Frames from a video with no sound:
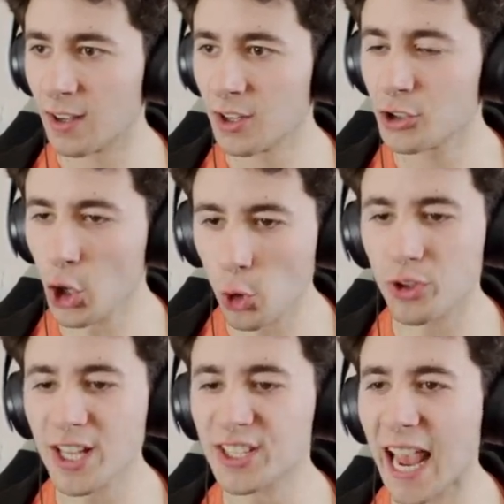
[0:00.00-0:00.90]
Dude,
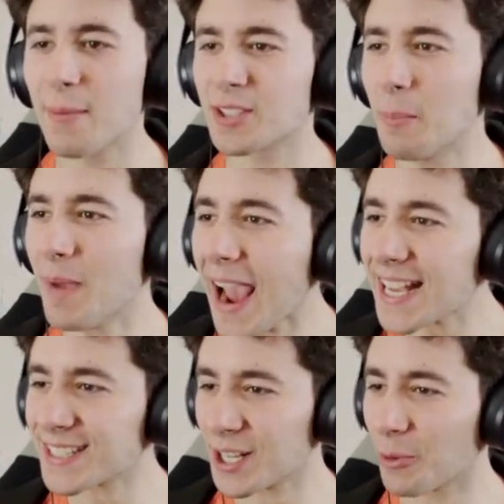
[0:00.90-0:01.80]
this game is
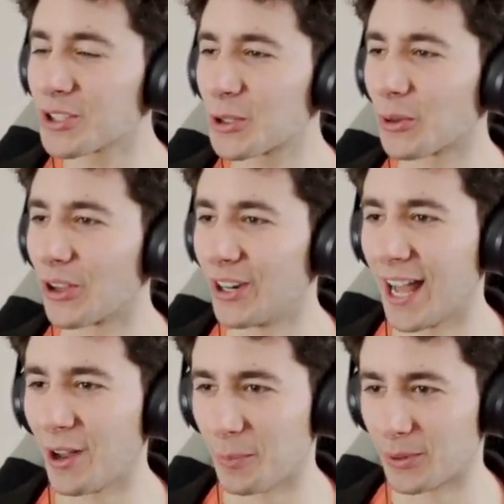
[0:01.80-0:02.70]
amazing once you learn
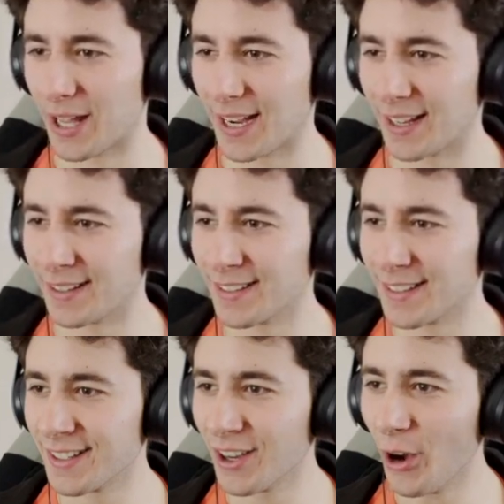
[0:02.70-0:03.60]
how to play it.
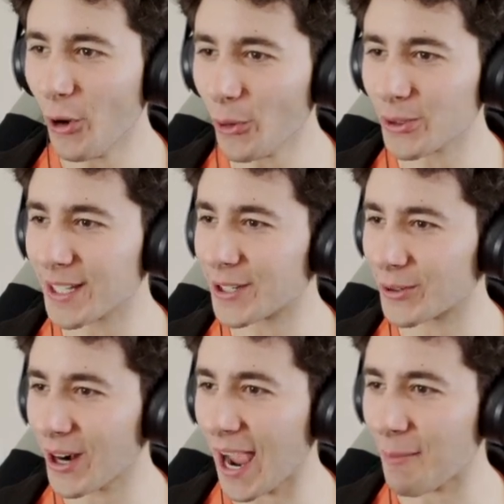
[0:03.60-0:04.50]
Holy
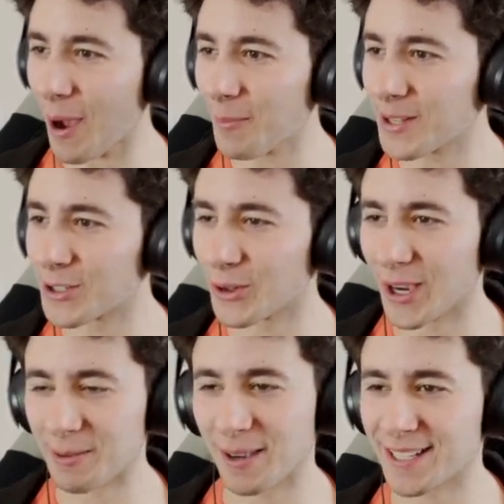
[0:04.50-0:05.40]
crap, I'm
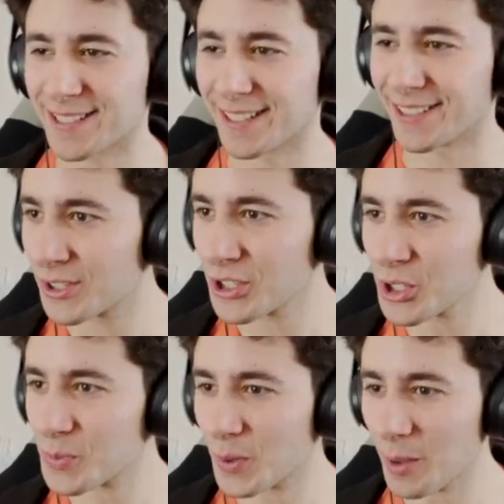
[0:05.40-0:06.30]
enjoying myself. This
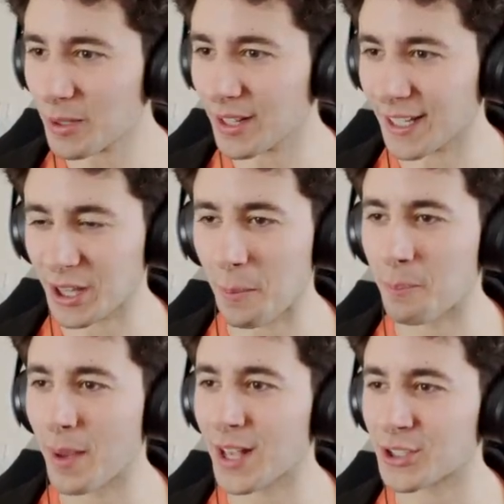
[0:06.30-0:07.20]
is probably like the
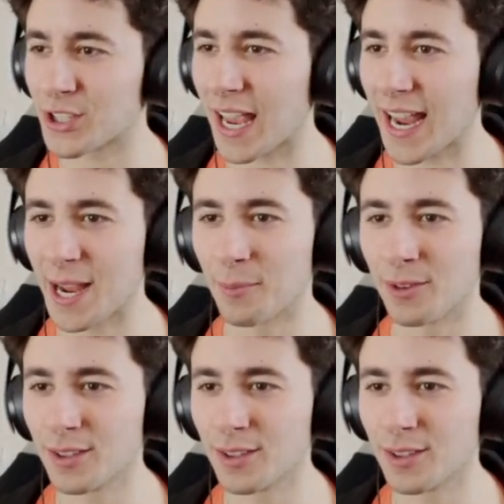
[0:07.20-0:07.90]
best game